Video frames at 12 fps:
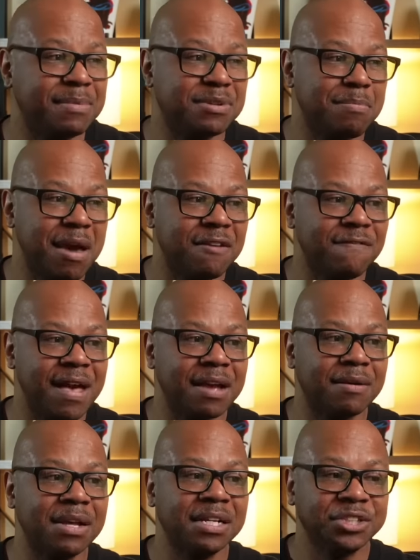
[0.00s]
As a matter of fact,
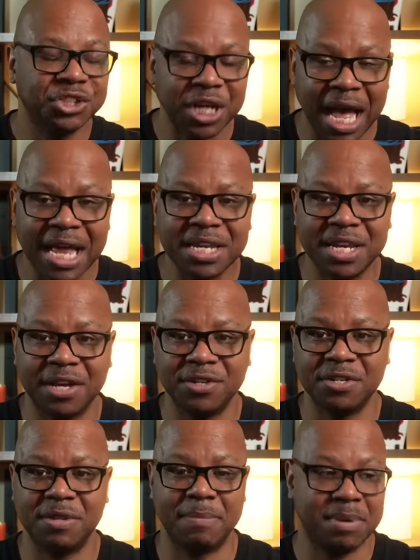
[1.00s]
John tells
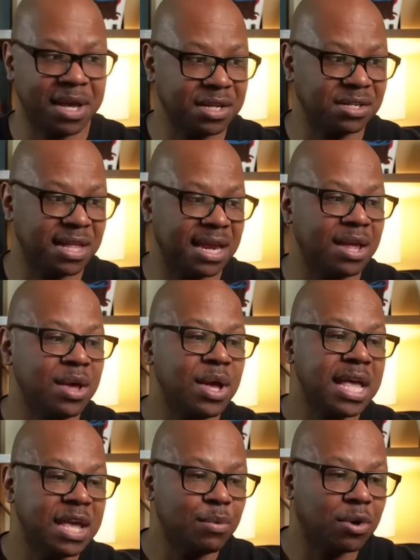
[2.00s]
us that because of that,
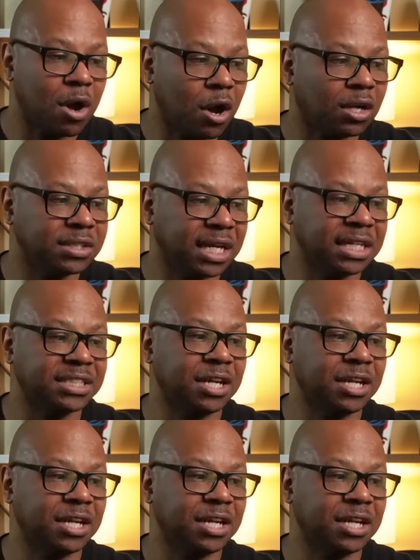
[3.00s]
he will cause us